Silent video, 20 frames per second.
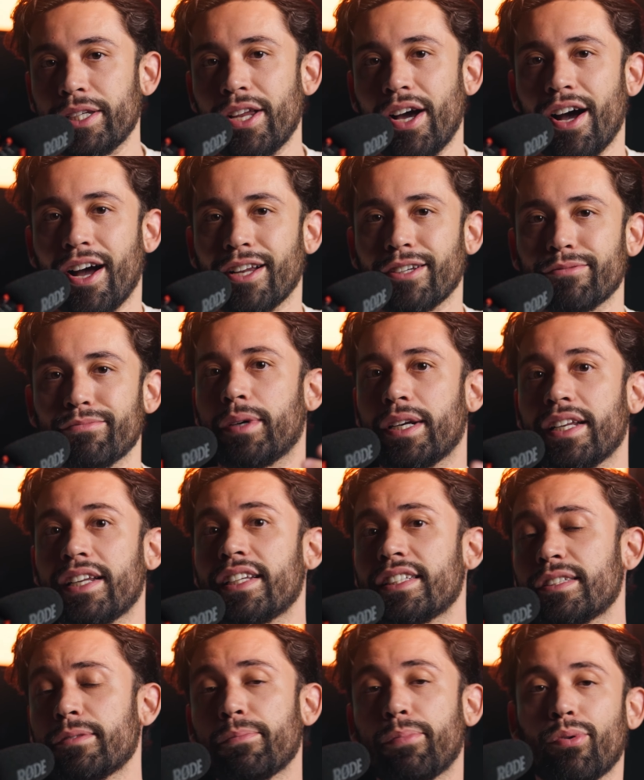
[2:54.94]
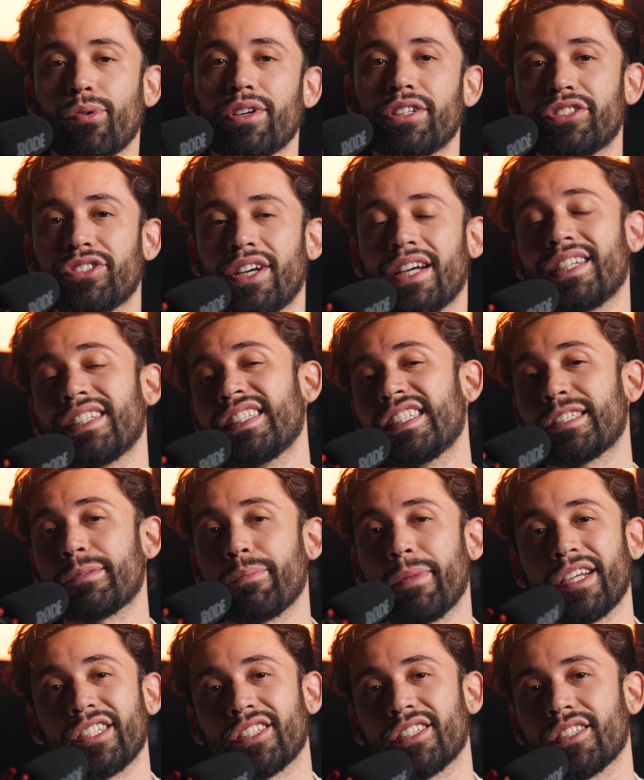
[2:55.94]
not, but it is important to at least
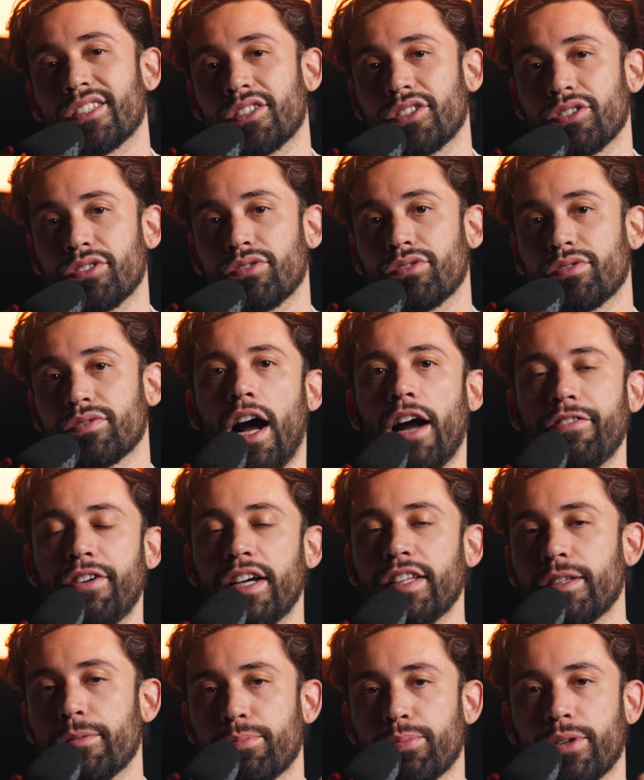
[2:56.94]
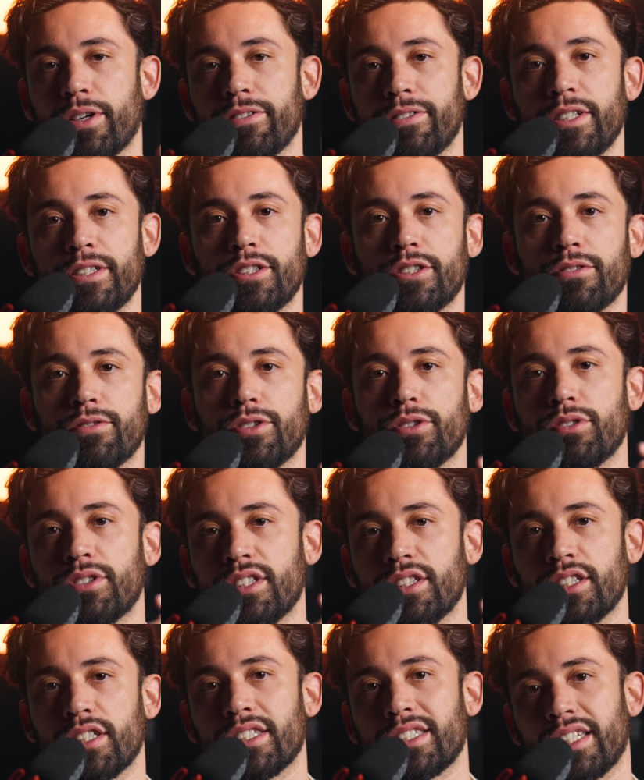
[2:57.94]
mention it to you. I've had the privilege of
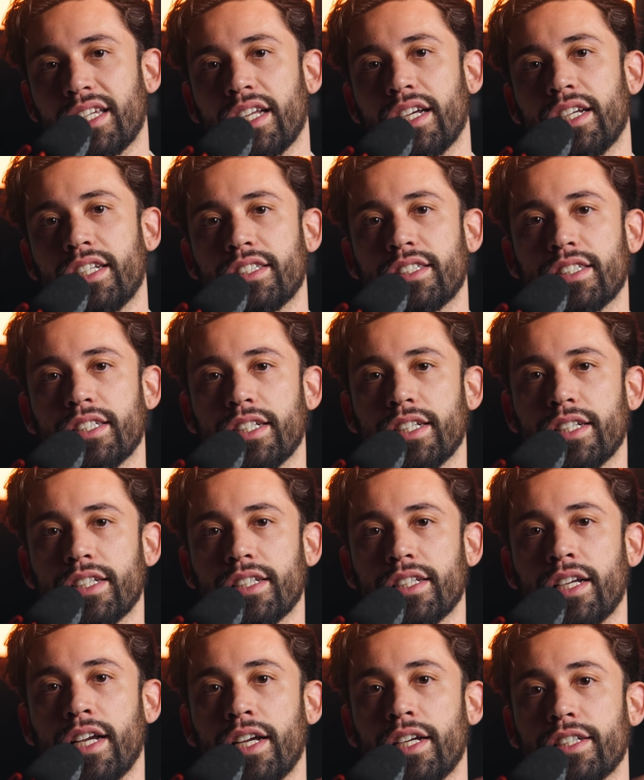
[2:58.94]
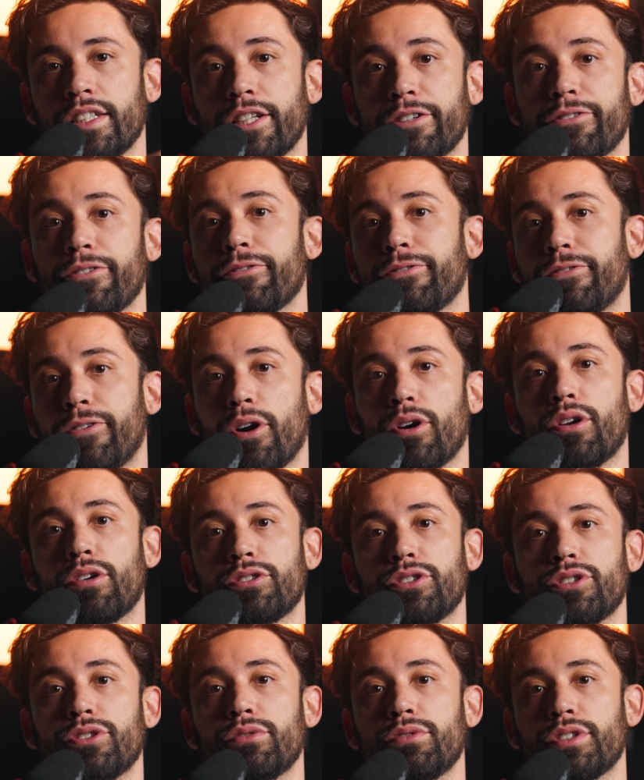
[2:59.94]
using this lens in different photo
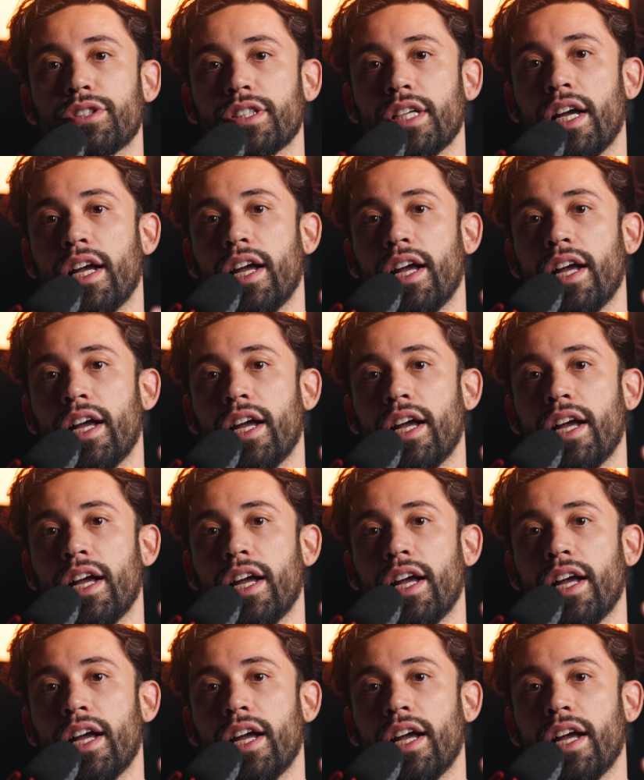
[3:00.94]
shoots,